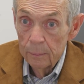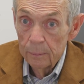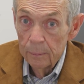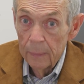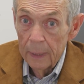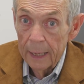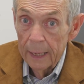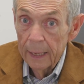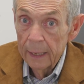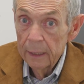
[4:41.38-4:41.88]

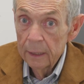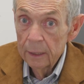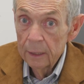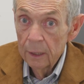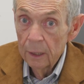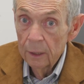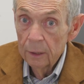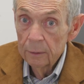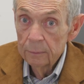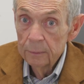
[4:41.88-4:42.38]

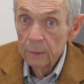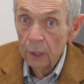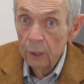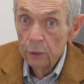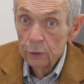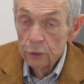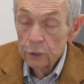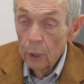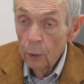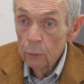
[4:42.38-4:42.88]
my
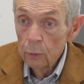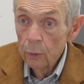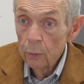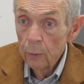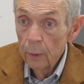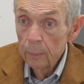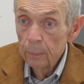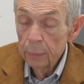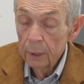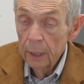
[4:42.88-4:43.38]
shoulder
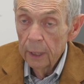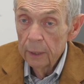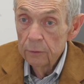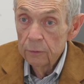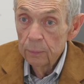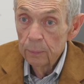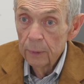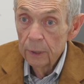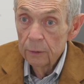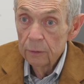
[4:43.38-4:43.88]

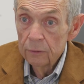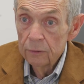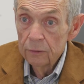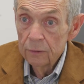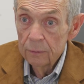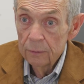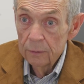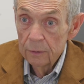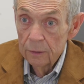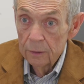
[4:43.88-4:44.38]

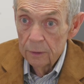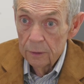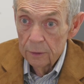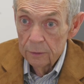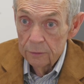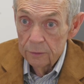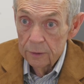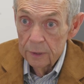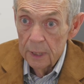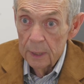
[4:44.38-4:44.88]
replacements, the
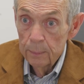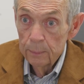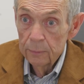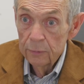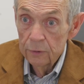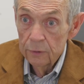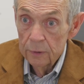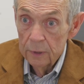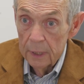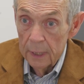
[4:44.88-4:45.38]
stem
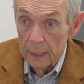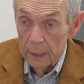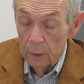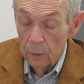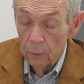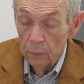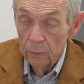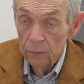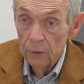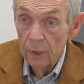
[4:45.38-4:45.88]

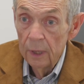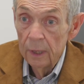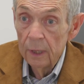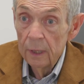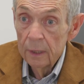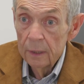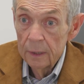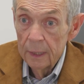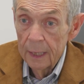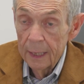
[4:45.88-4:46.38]
cell
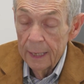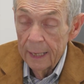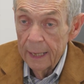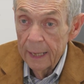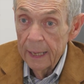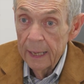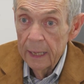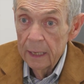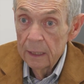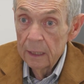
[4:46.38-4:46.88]
that I
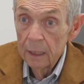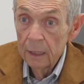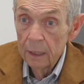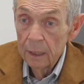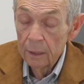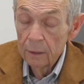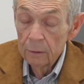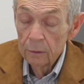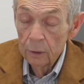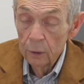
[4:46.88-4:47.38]
had
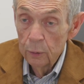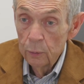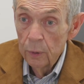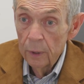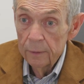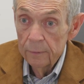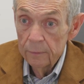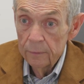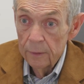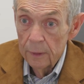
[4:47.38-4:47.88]
in lieu
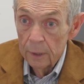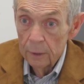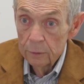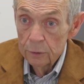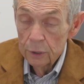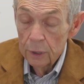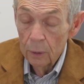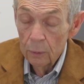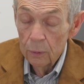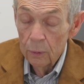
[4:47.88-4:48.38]
of the
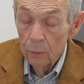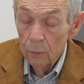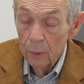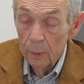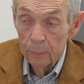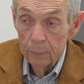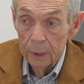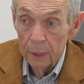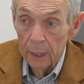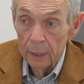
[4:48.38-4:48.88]
shoulder
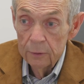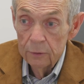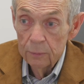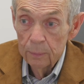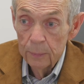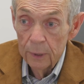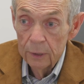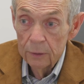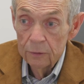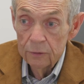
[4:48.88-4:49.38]

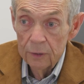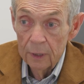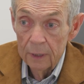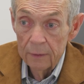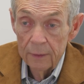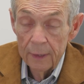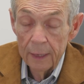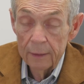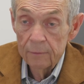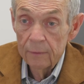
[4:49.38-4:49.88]
replacements,
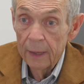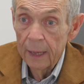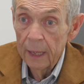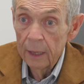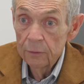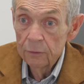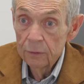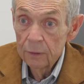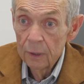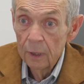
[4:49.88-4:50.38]
and they've
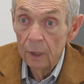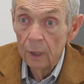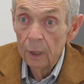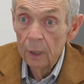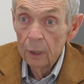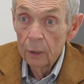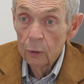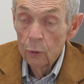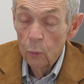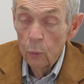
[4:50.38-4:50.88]
asked
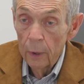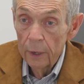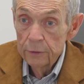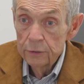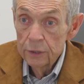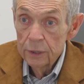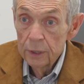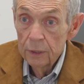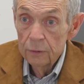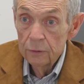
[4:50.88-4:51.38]

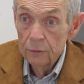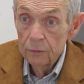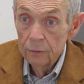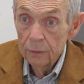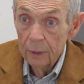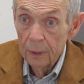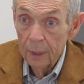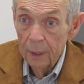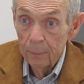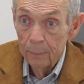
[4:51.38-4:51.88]
questions
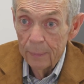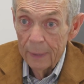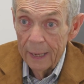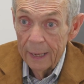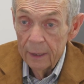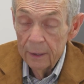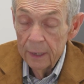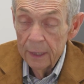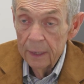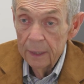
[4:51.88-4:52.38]

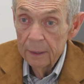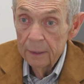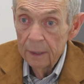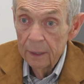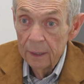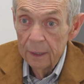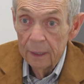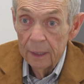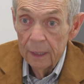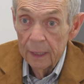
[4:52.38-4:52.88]
about it,
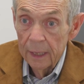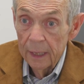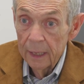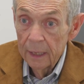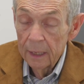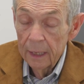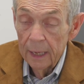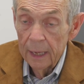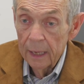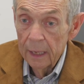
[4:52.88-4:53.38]

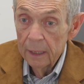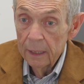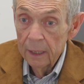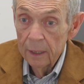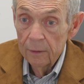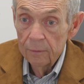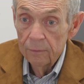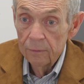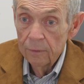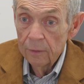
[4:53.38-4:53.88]
and I
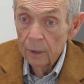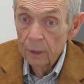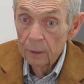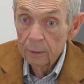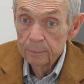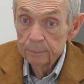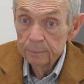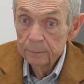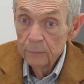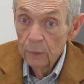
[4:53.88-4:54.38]

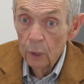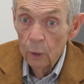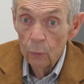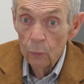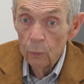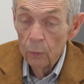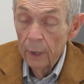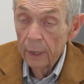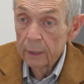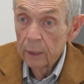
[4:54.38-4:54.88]
have
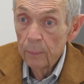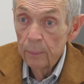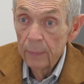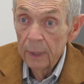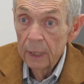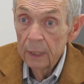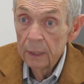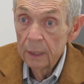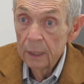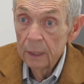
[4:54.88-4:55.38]

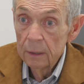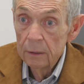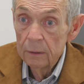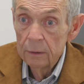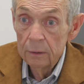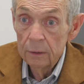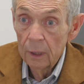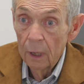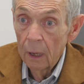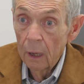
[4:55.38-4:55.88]
recommended
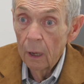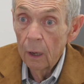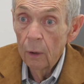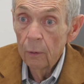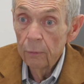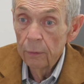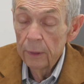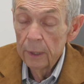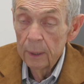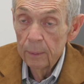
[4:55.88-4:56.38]
to
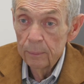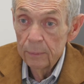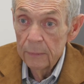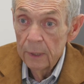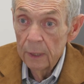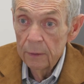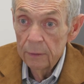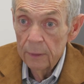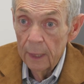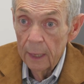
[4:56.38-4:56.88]
all of them
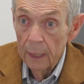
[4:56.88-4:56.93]
that